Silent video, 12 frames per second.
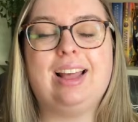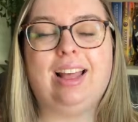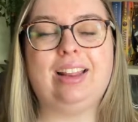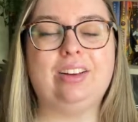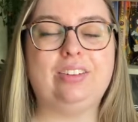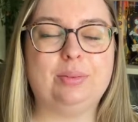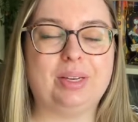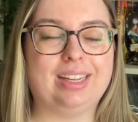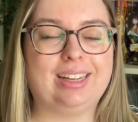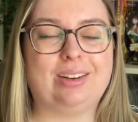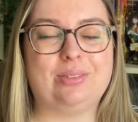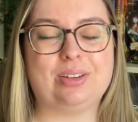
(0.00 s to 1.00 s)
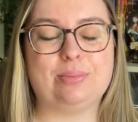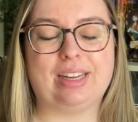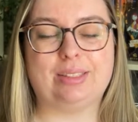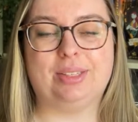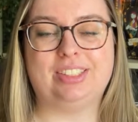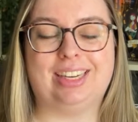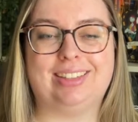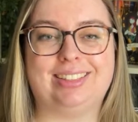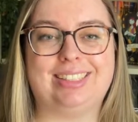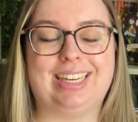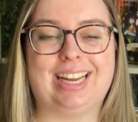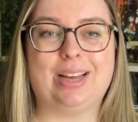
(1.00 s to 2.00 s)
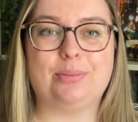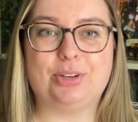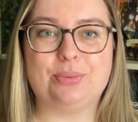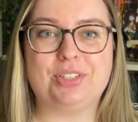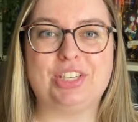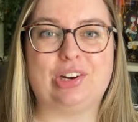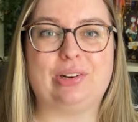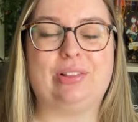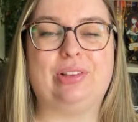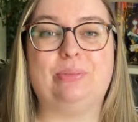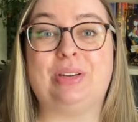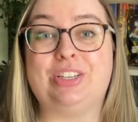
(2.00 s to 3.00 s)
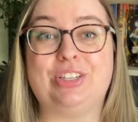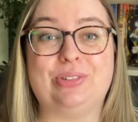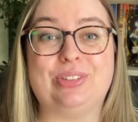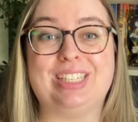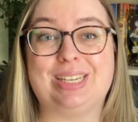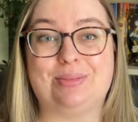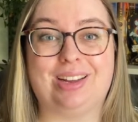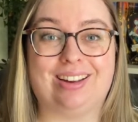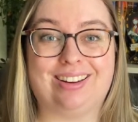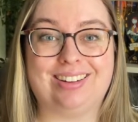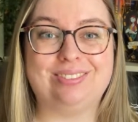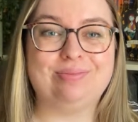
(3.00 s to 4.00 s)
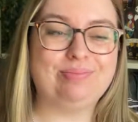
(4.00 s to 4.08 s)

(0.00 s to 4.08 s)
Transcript: Hello everybody and welcome back to my channel. Today I'm going to be sharing with you my June TBR.